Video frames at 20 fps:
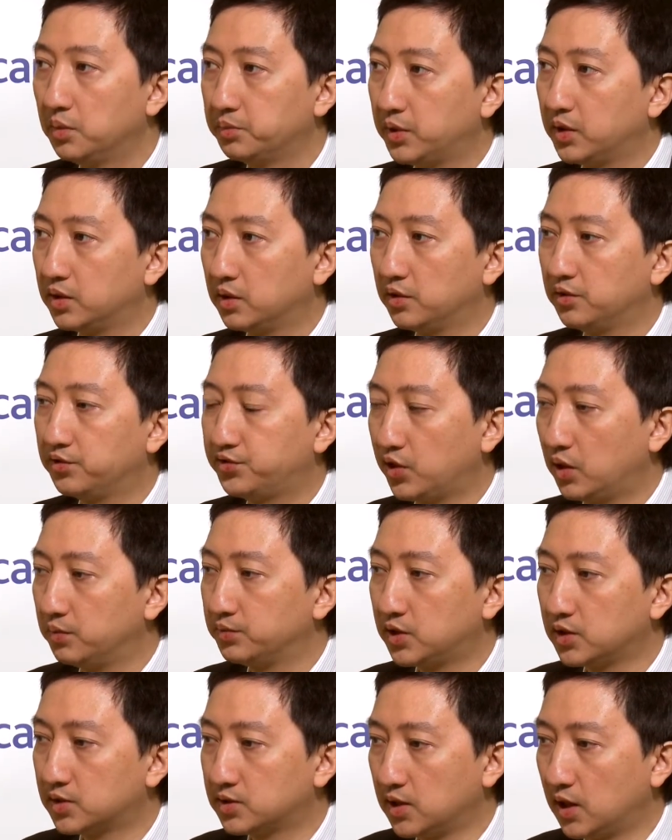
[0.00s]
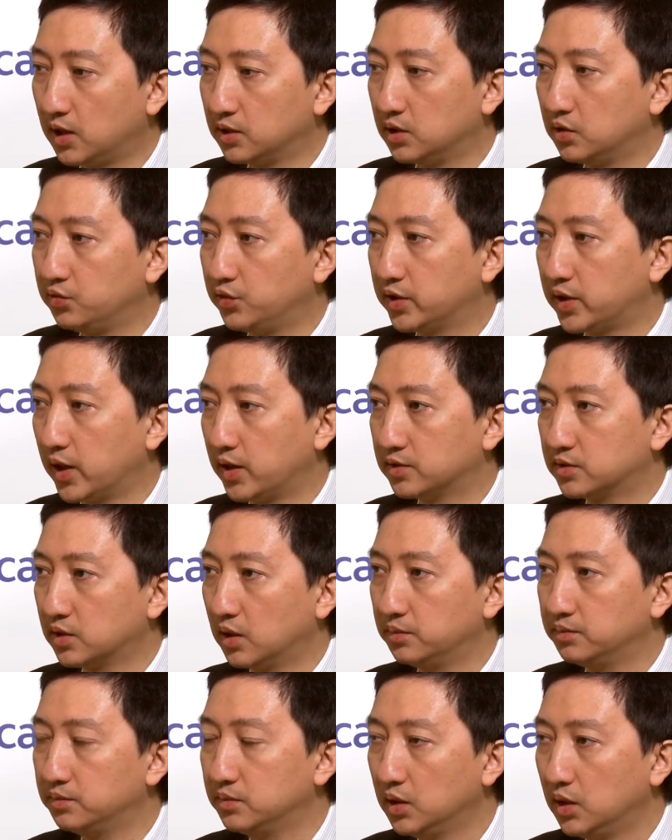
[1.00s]
but uh, from this study we can
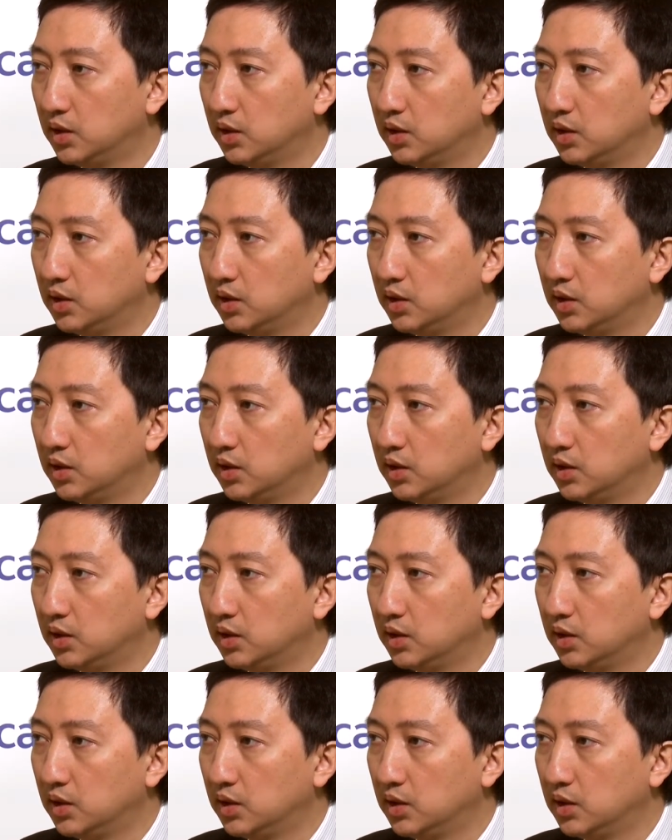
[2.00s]
some